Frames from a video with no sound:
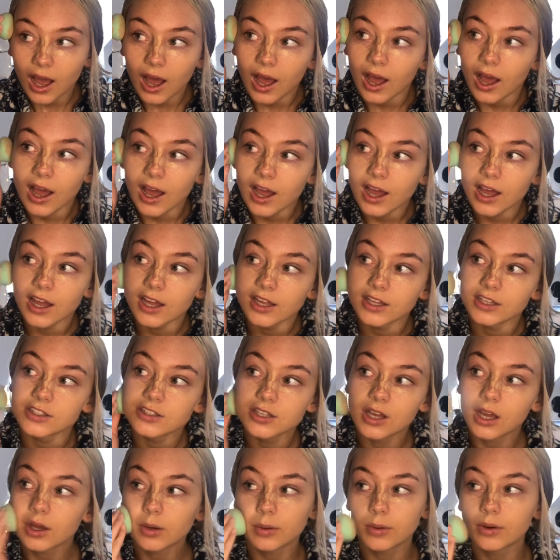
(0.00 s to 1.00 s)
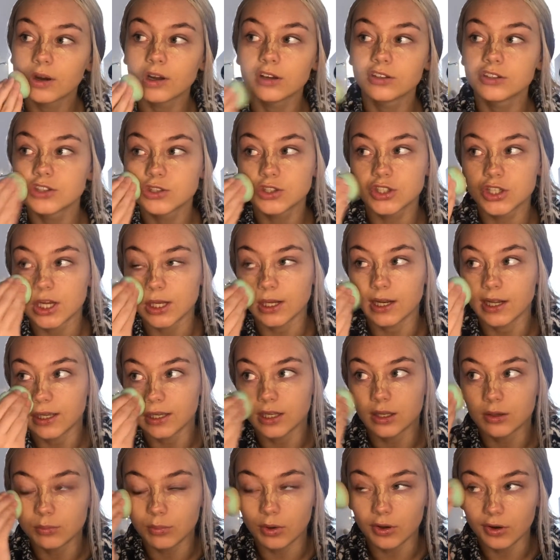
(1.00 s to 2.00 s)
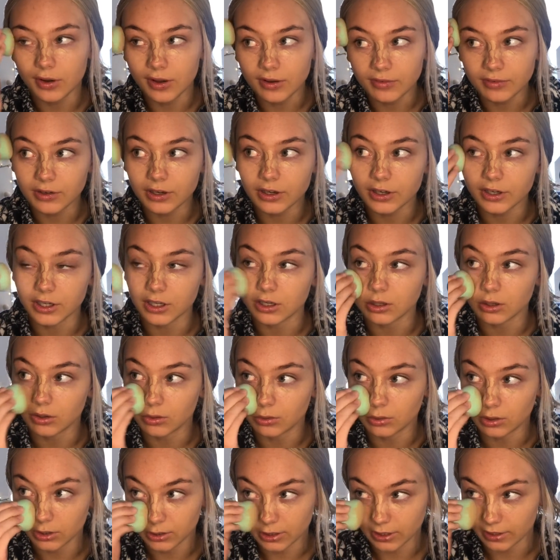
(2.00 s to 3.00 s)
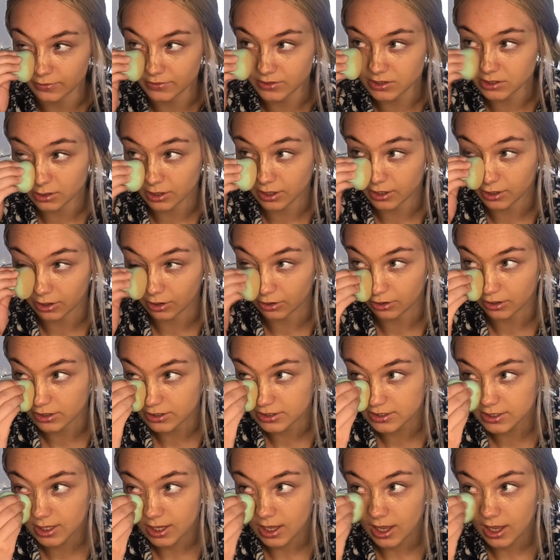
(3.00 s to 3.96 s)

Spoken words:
And we were all just chilling, whatever, you know, looking at the tigers.